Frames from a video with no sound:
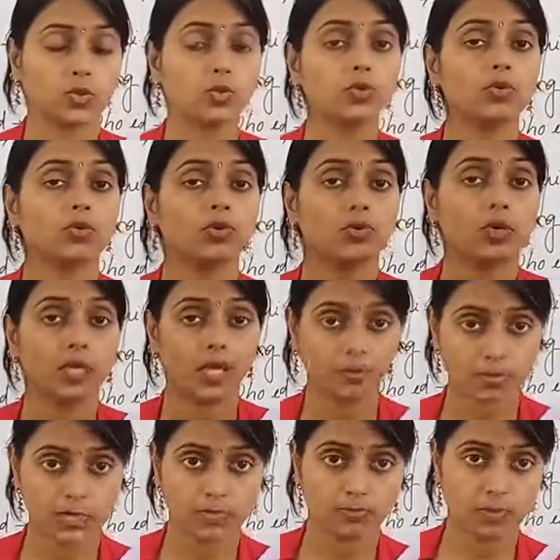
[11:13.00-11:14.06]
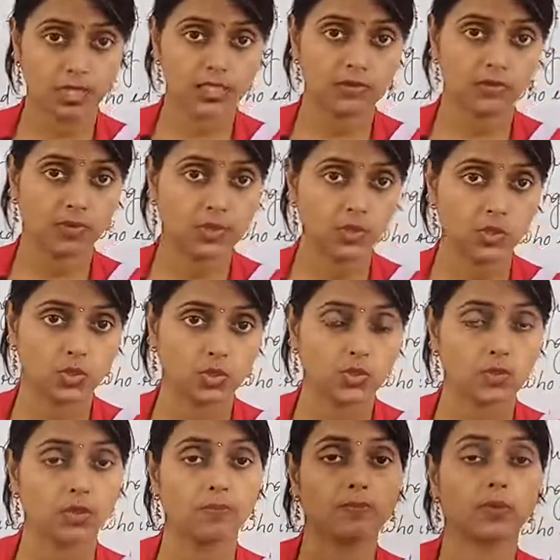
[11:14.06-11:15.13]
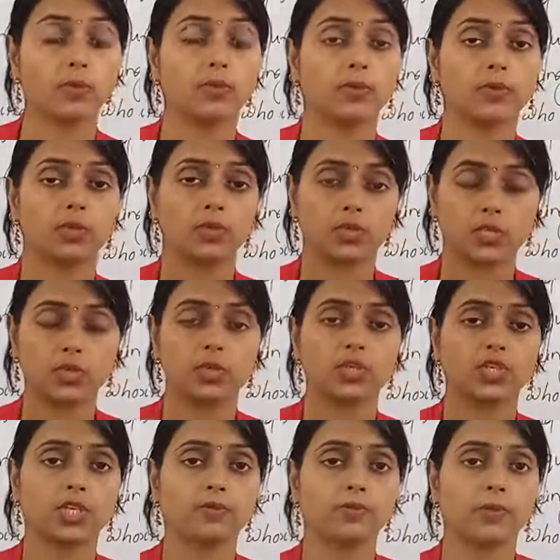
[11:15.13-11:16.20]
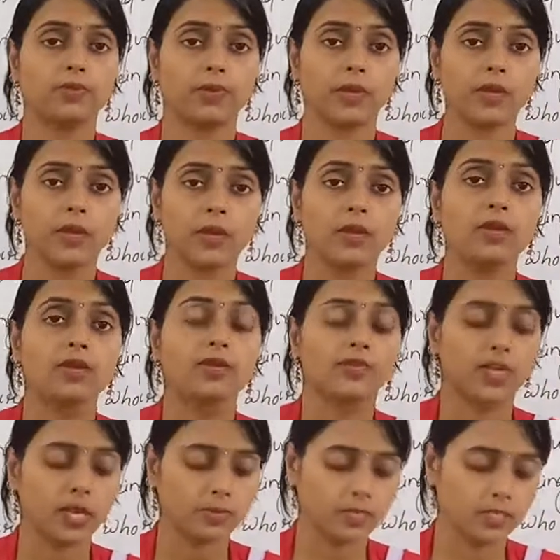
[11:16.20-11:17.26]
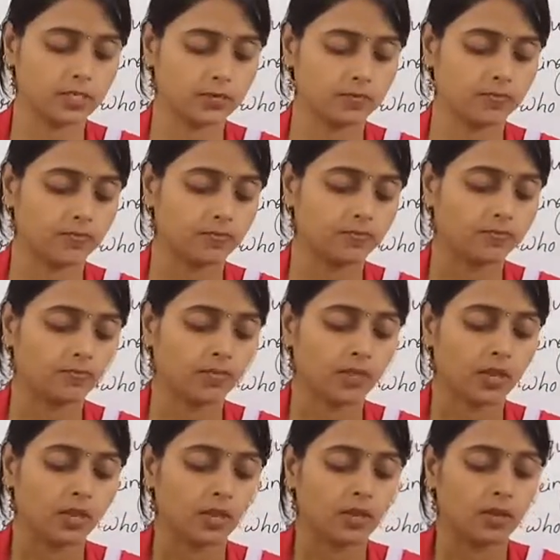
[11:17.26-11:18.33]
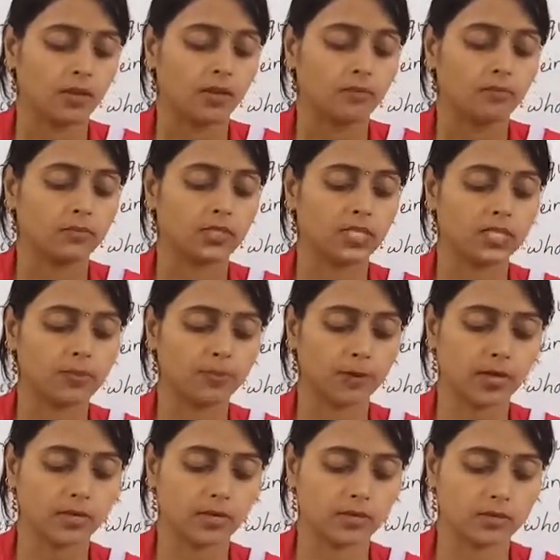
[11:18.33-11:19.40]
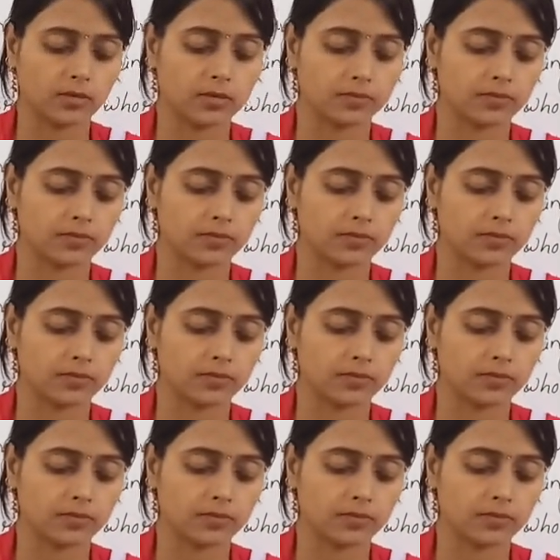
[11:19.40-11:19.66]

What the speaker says: to leave this place very soon, the situation will be troublesome. Mrs. Parker.